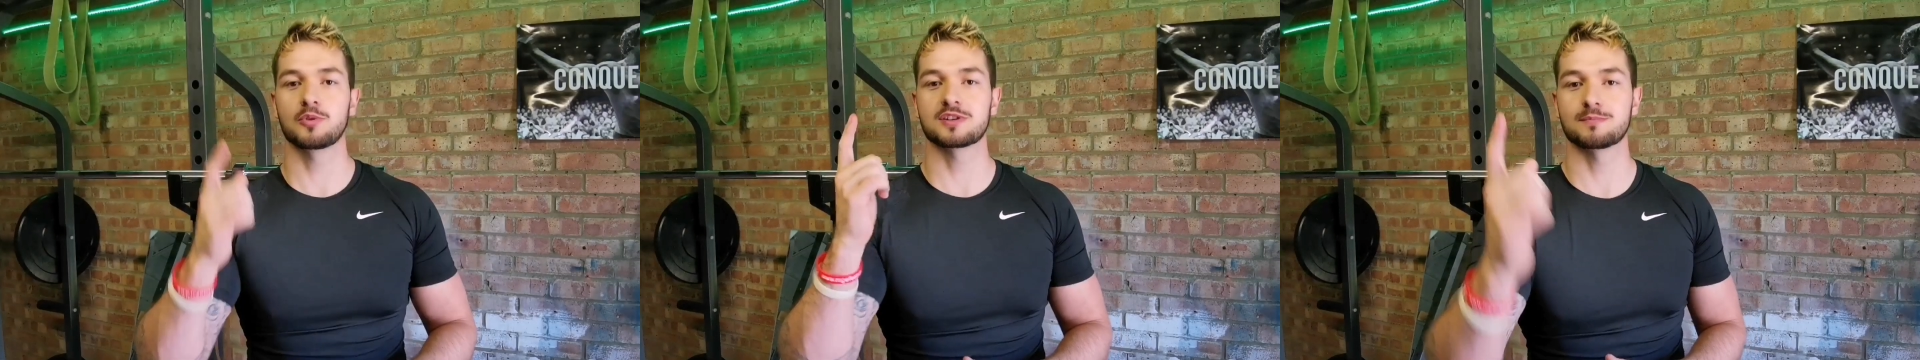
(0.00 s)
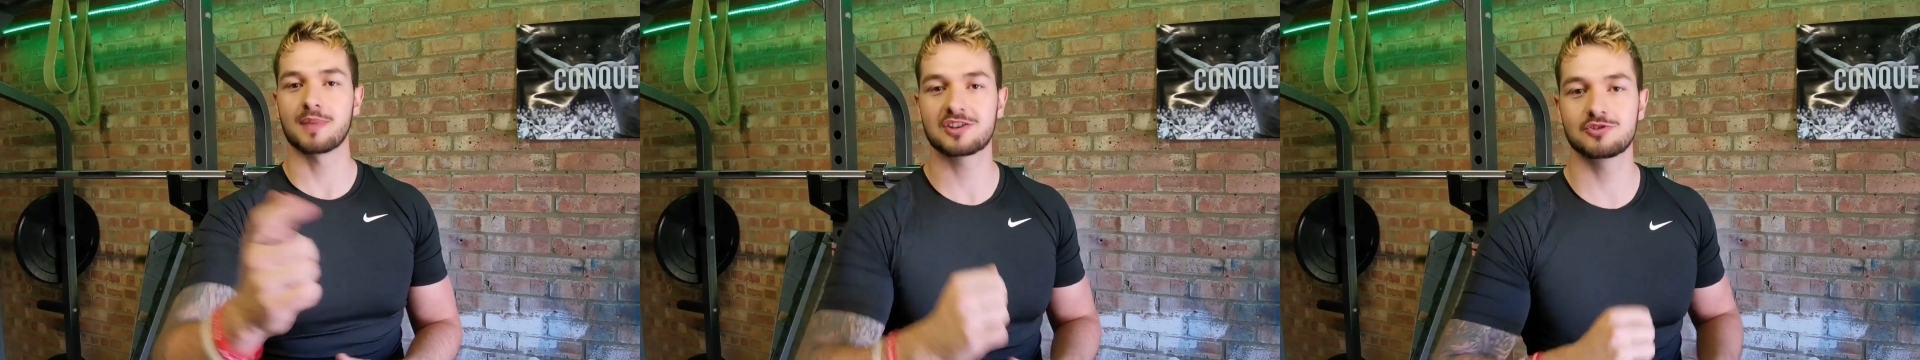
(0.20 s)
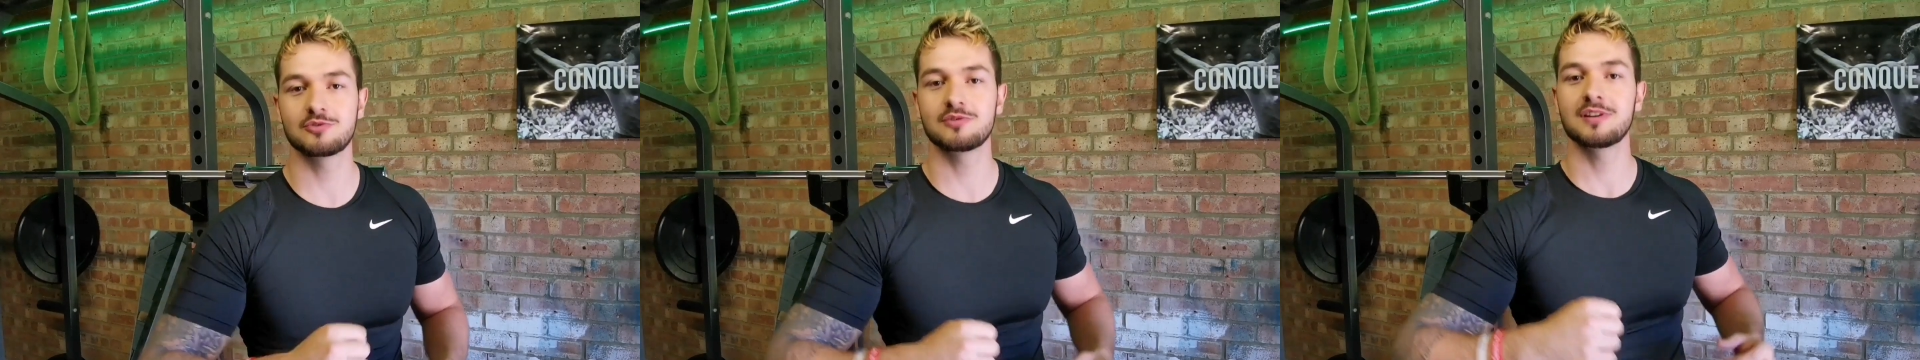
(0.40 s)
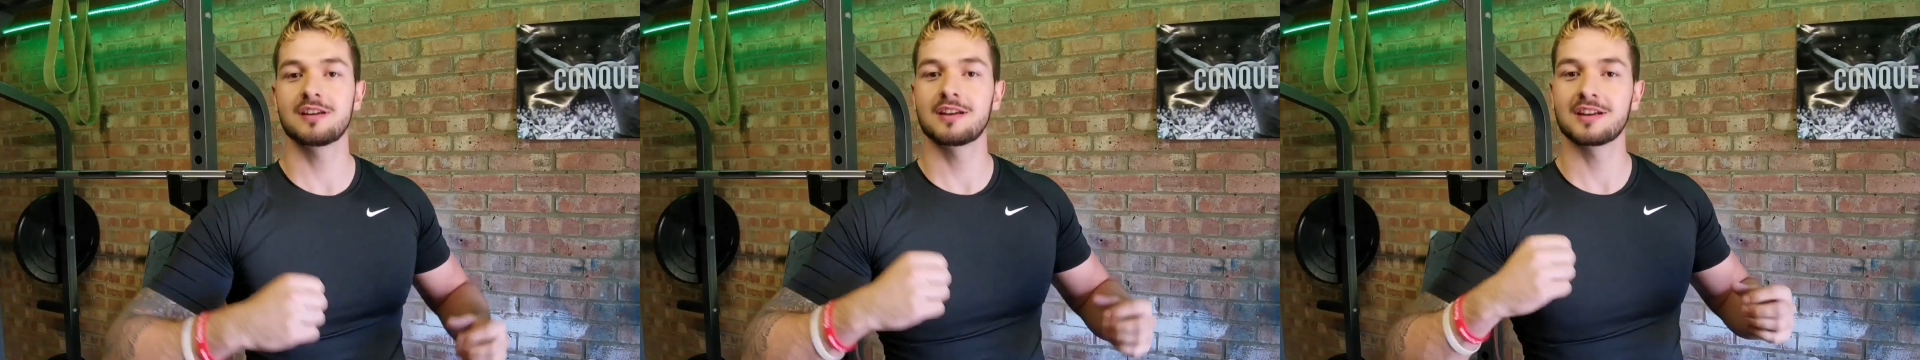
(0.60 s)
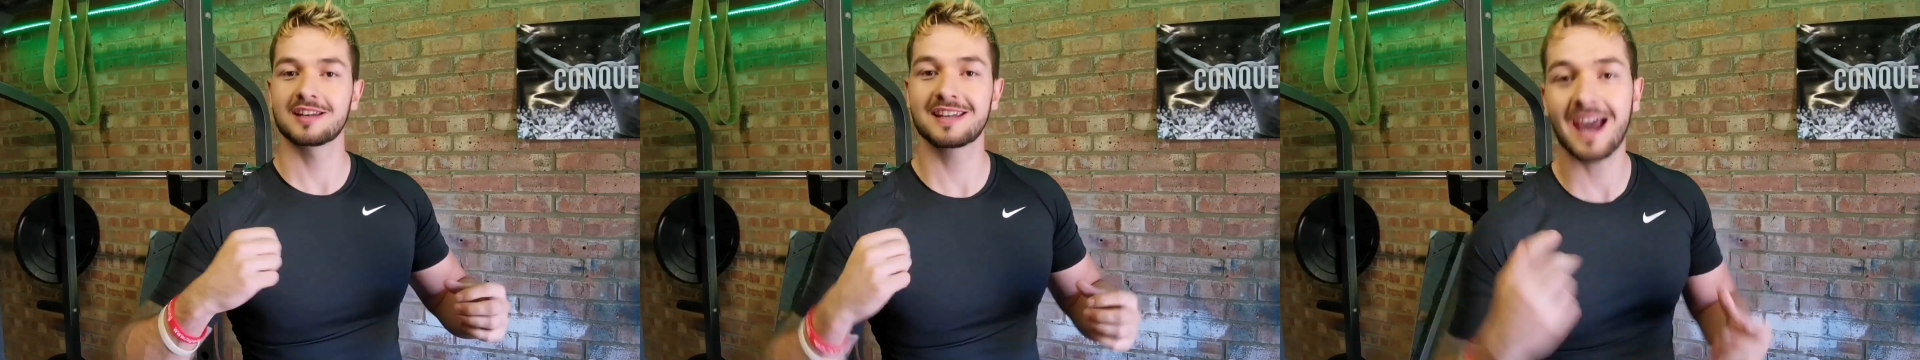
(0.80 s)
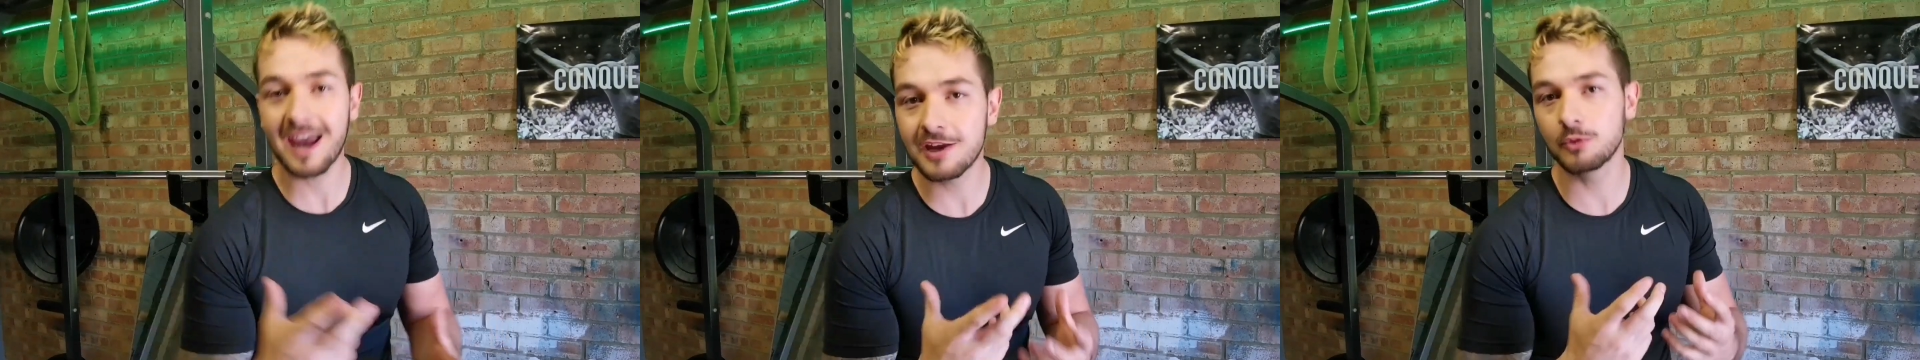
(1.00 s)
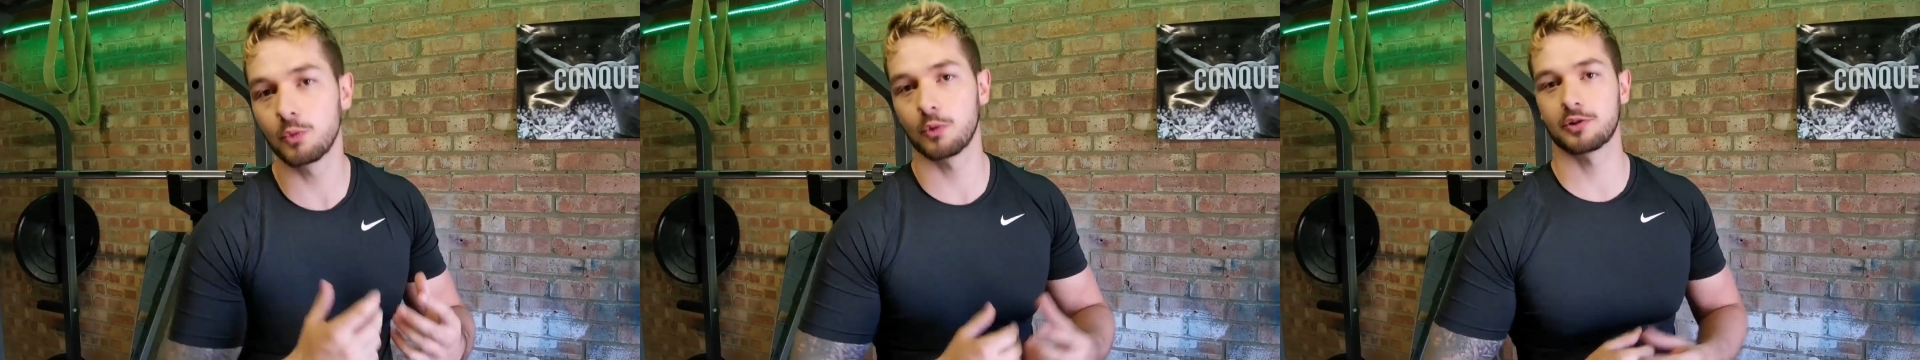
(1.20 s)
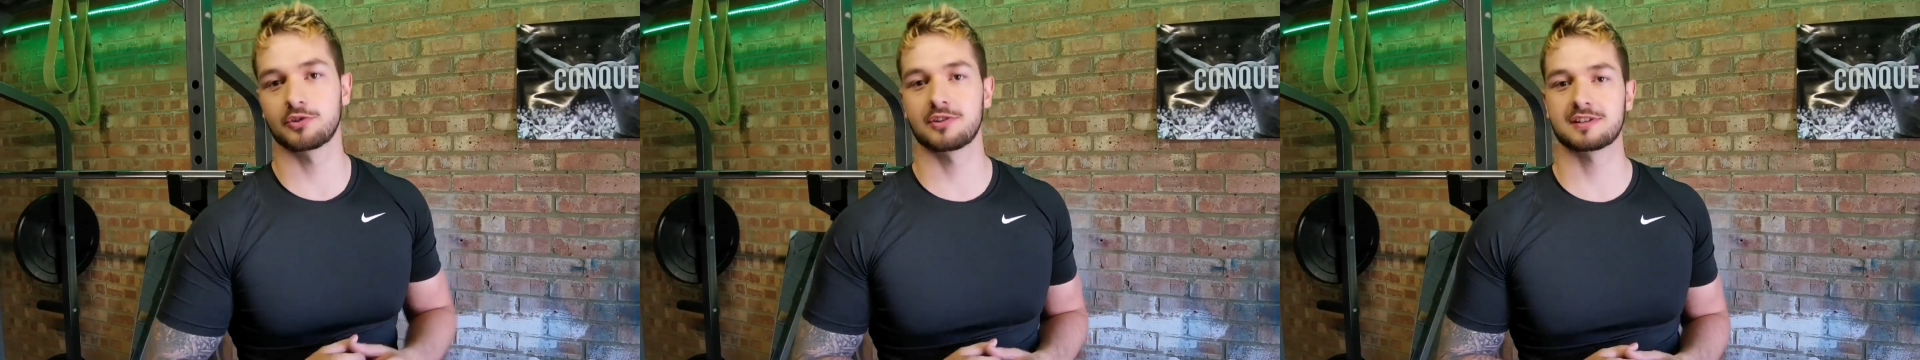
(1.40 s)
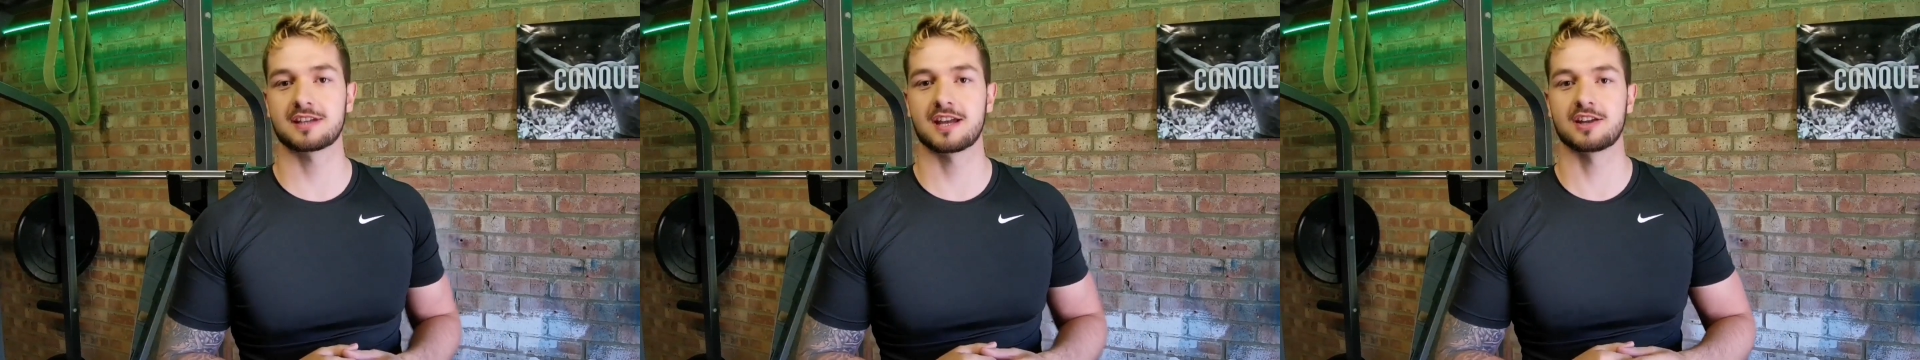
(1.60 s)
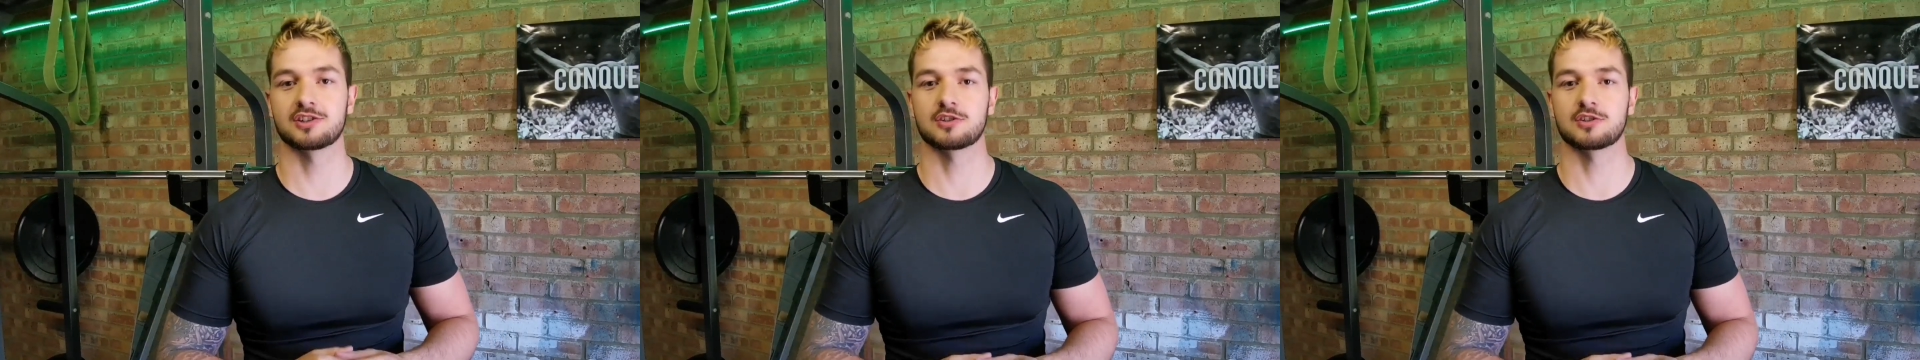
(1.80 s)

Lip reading: makes you gain water retention.